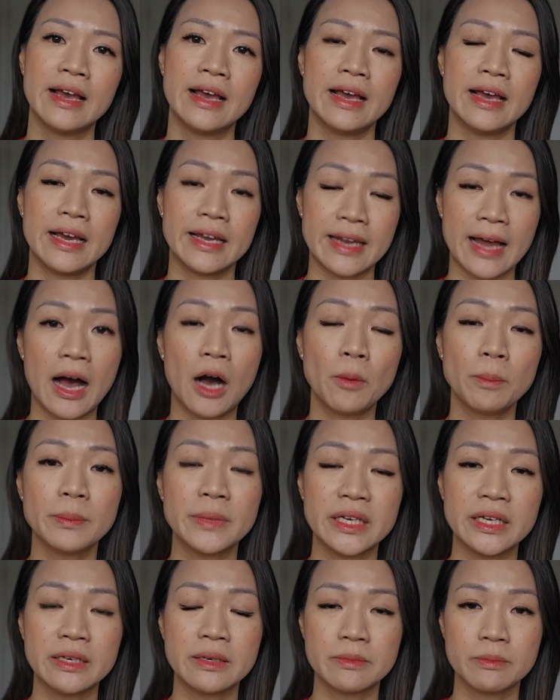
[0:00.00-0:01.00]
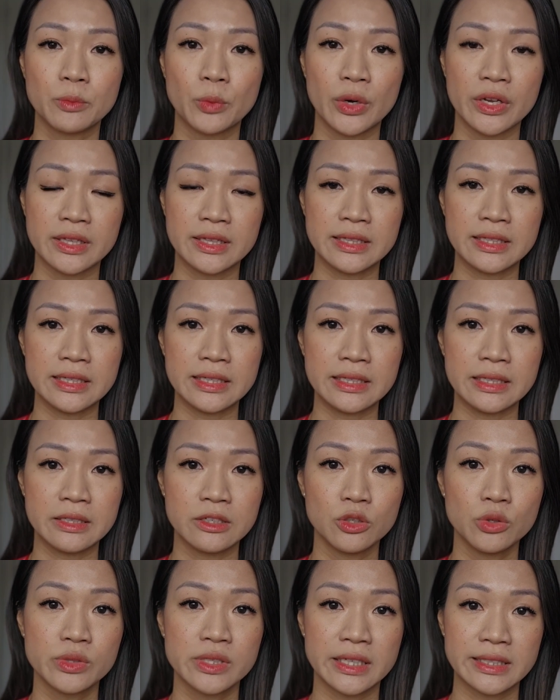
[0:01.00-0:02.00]
it helped me with the
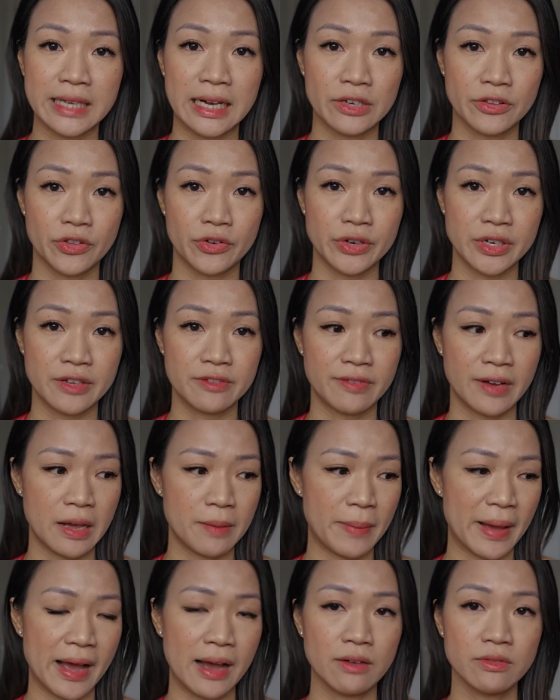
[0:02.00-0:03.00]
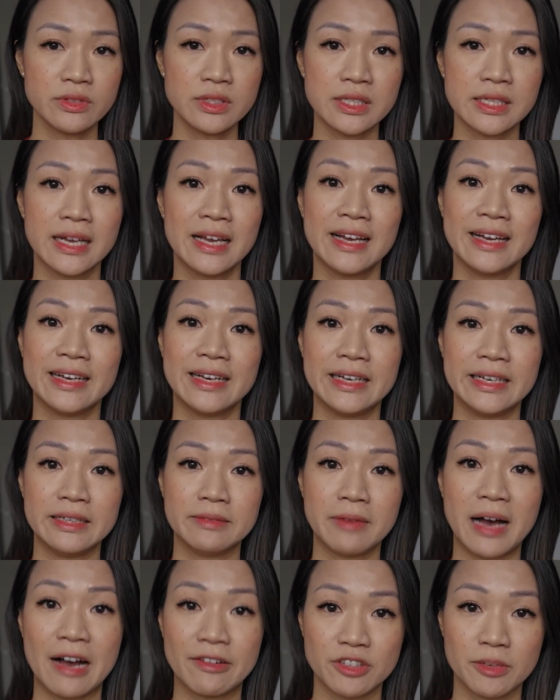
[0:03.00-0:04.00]
losing that 35 pounds
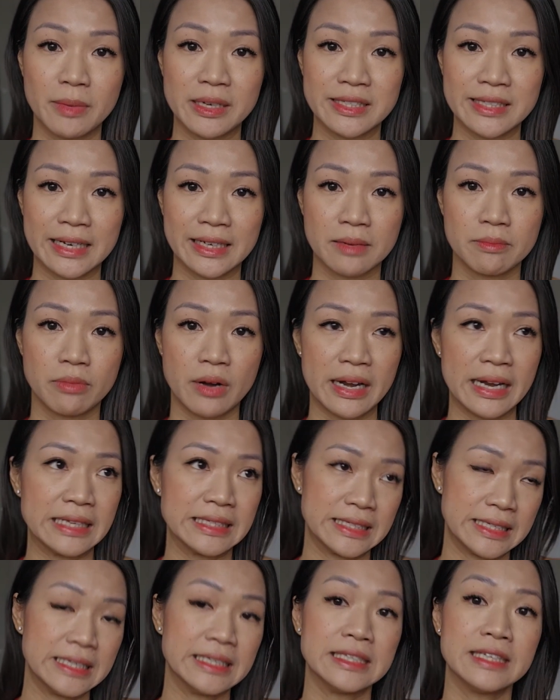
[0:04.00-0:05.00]
after my second pregnancy.